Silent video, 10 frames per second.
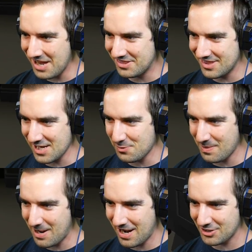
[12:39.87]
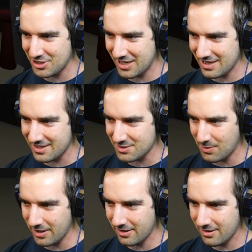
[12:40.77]
I think we might actually get this
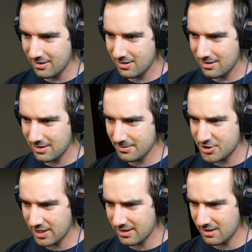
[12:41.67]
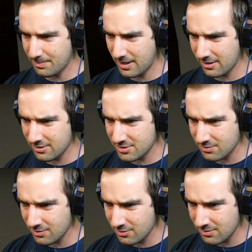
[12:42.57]
one. Let me check in the parents'
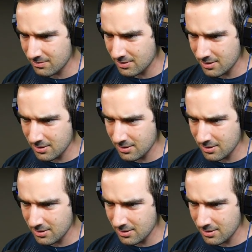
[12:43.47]
room.